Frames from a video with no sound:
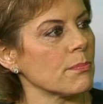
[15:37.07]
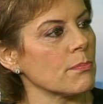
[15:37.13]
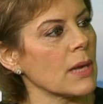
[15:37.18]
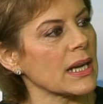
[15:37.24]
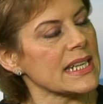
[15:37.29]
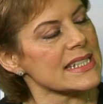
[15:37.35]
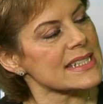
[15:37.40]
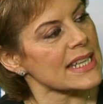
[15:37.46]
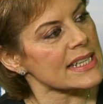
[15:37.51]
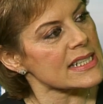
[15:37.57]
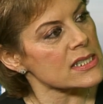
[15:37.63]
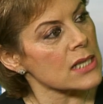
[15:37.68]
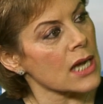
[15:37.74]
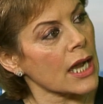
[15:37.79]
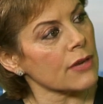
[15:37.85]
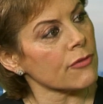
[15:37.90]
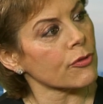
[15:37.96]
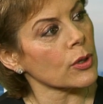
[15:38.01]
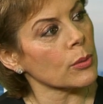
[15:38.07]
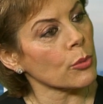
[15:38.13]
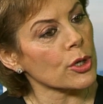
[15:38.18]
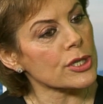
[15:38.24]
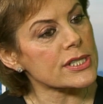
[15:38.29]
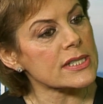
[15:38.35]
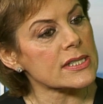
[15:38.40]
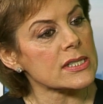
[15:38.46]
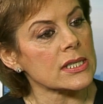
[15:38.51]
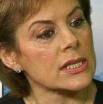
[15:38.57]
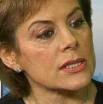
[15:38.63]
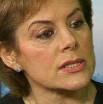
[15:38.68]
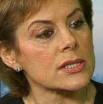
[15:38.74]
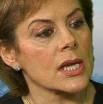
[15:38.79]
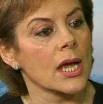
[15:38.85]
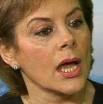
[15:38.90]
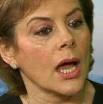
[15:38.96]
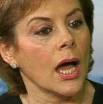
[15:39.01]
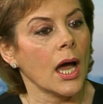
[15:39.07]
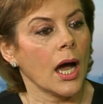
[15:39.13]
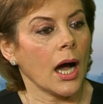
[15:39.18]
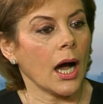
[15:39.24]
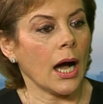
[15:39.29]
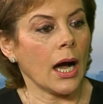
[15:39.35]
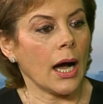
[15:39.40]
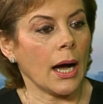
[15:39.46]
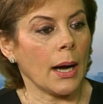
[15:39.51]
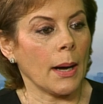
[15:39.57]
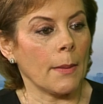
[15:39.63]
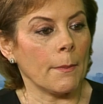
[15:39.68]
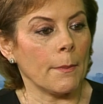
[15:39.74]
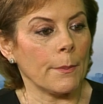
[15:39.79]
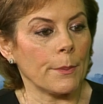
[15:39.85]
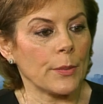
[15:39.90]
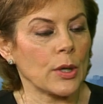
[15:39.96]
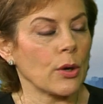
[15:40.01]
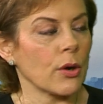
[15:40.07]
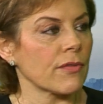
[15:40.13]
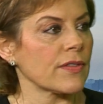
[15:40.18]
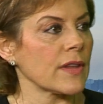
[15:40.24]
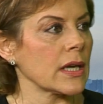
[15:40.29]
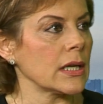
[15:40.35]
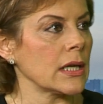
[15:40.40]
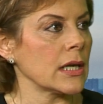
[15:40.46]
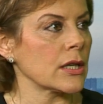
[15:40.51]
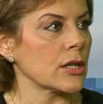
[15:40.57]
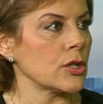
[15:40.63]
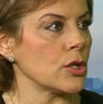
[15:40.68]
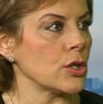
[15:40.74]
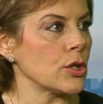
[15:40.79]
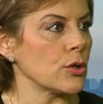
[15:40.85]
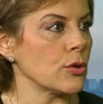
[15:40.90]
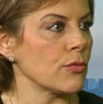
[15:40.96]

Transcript: money set aside for emergencies. If they need a new